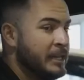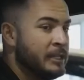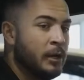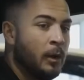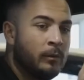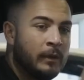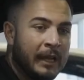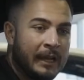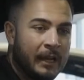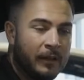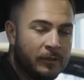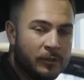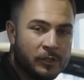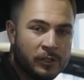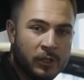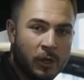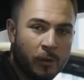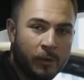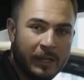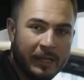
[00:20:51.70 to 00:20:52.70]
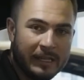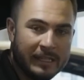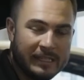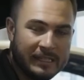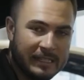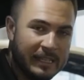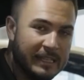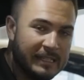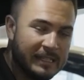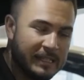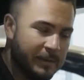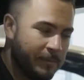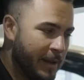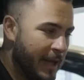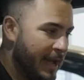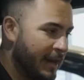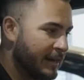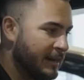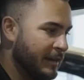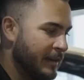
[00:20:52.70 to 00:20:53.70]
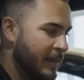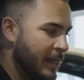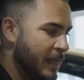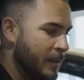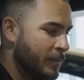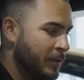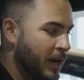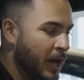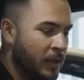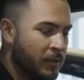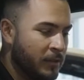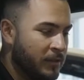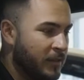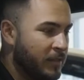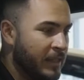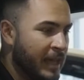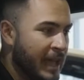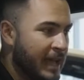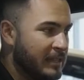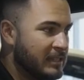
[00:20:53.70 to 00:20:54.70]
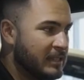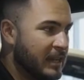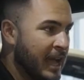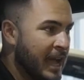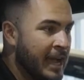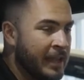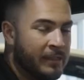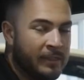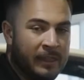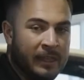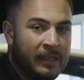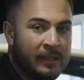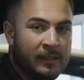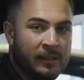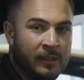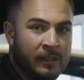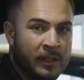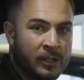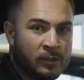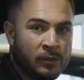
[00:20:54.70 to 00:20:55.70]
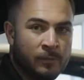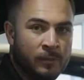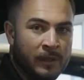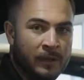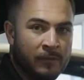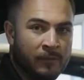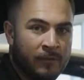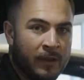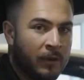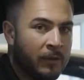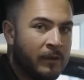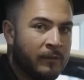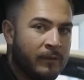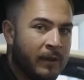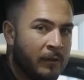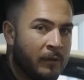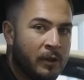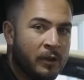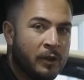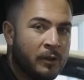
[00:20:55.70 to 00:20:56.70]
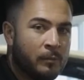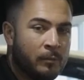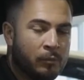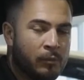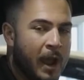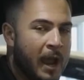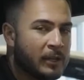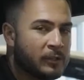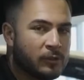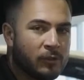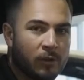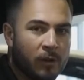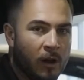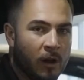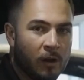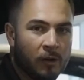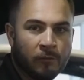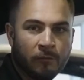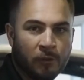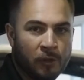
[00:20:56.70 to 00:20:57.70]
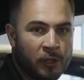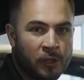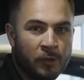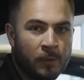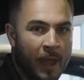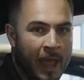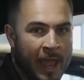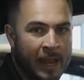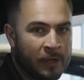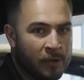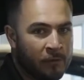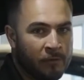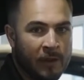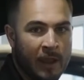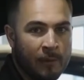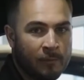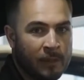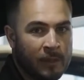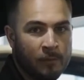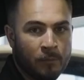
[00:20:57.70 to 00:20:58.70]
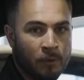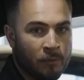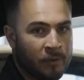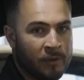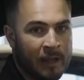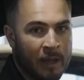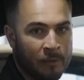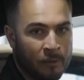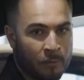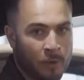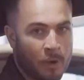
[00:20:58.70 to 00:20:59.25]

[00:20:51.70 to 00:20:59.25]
don't like how there's no heated seats in the back, but other than that, I think this would be a very, very good practical car for you and your family moving down the